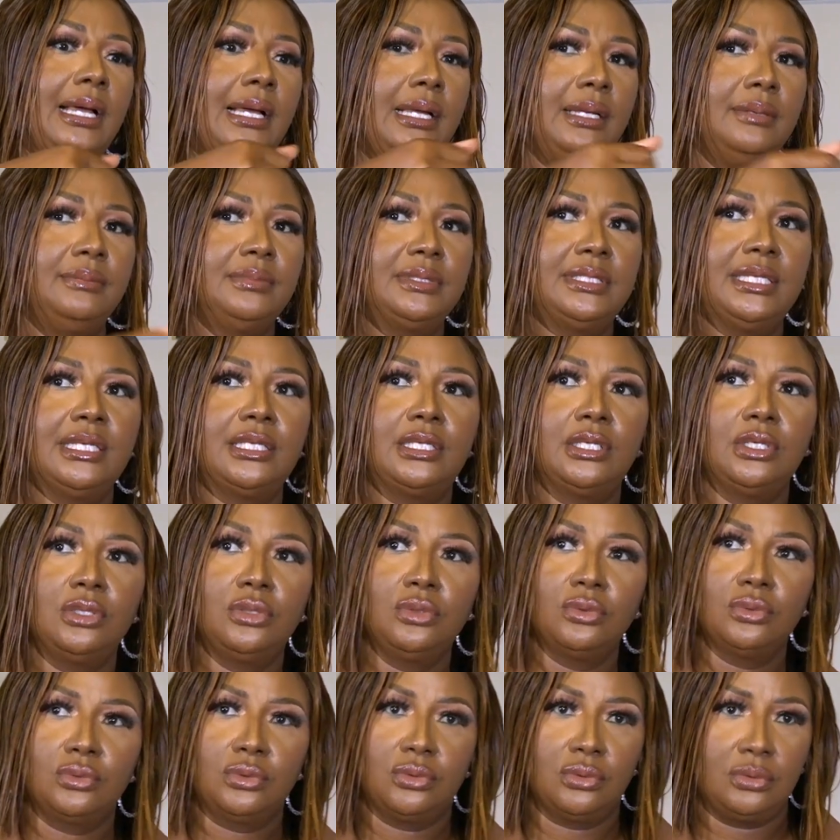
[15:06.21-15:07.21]
I am
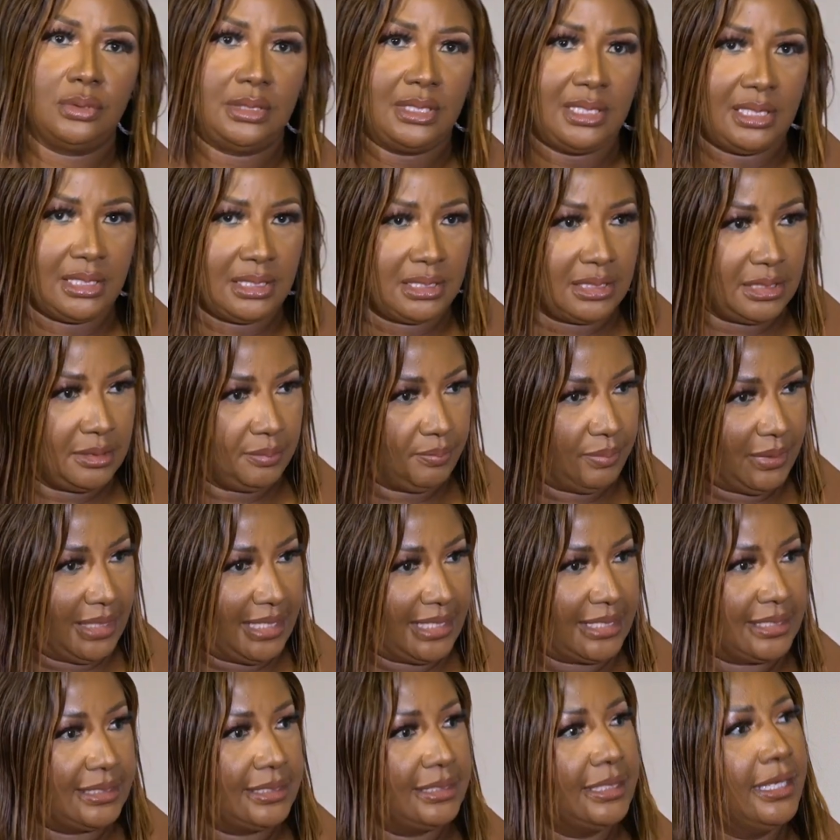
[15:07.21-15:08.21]
taking you to this
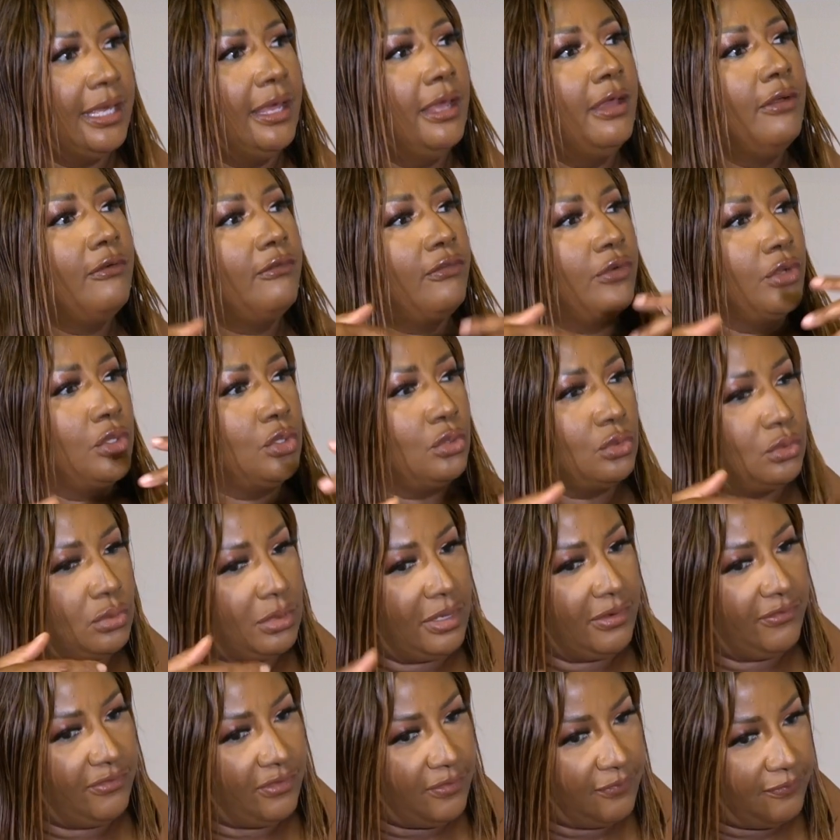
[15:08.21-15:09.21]
place for you
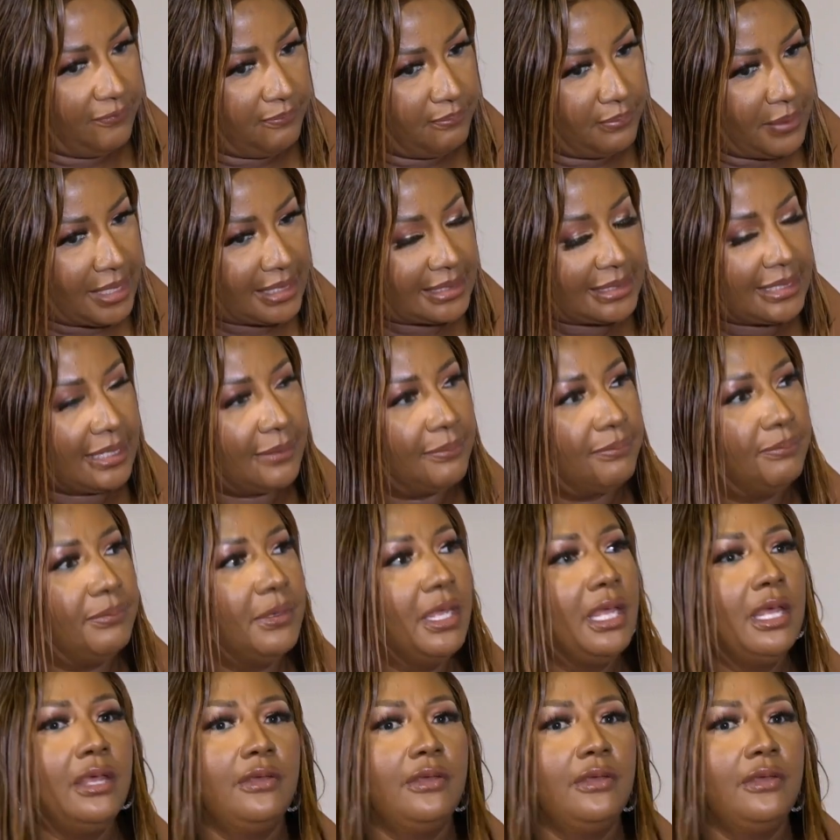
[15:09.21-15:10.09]
to have a better